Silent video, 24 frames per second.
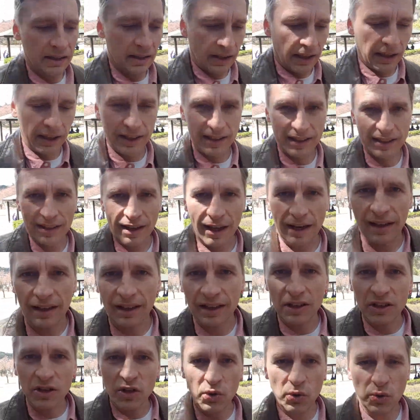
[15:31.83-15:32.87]
anesthetic
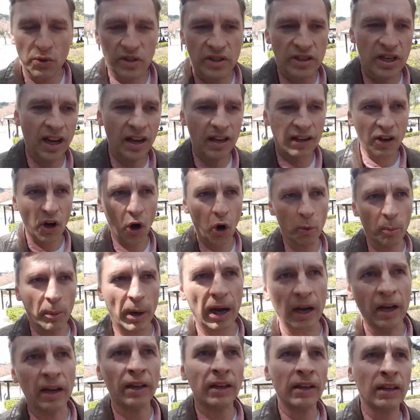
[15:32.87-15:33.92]
induced
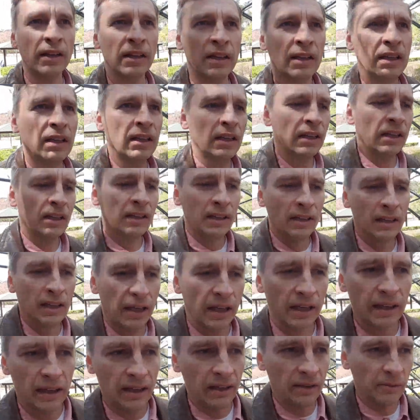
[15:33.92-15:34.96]
coma,
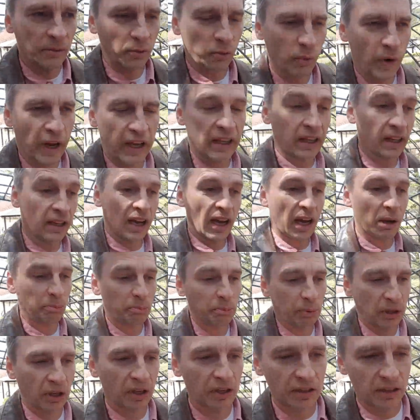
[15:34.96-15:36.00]
waking up
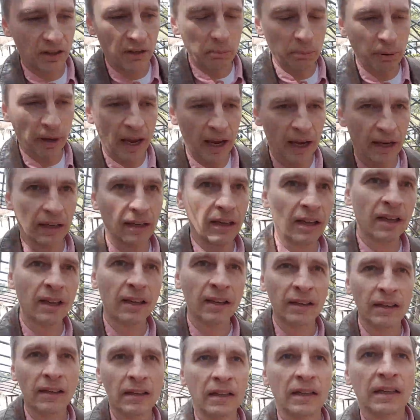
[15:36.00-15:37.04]
because of the pain
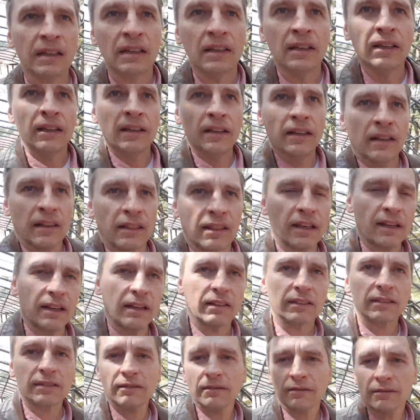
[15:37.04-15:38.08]
that
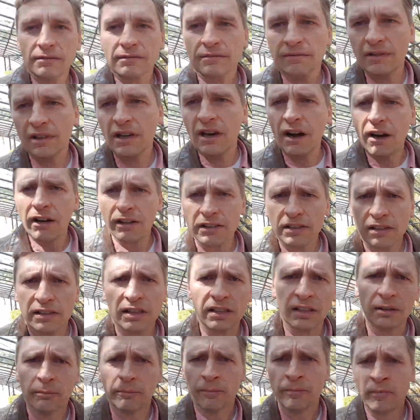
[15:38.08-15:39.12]
it caused
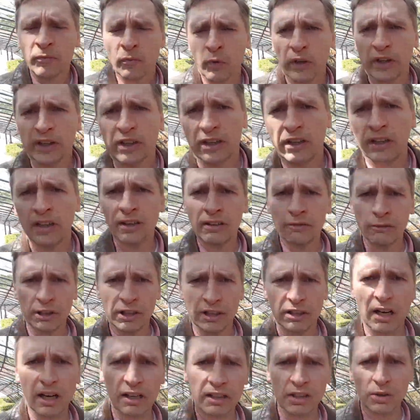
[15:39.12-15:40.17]
him when the
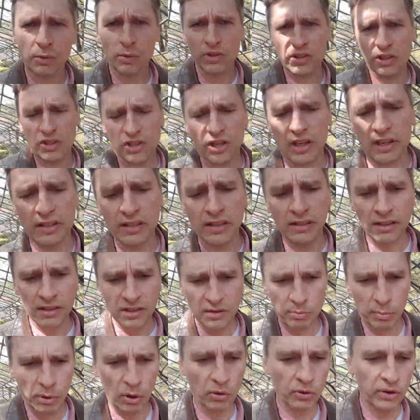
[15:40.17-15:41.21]
doctor was adjusting
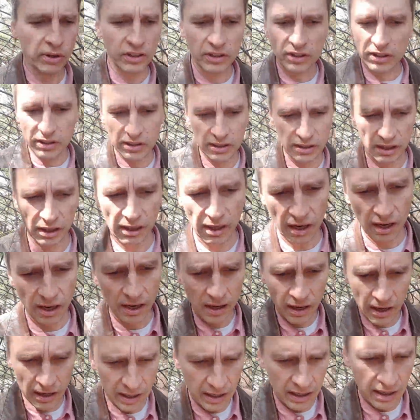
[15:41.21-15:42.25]
his bone. The
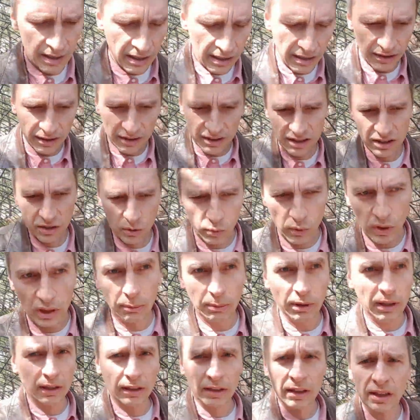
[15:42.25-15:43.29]

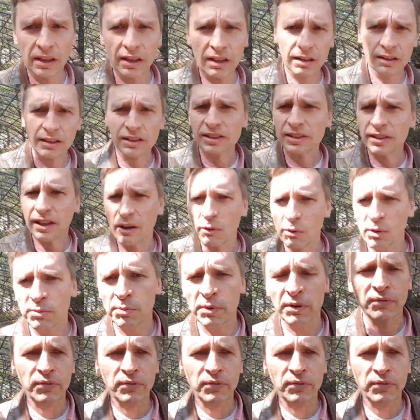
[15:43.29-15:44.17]
screaming, it'll stay with me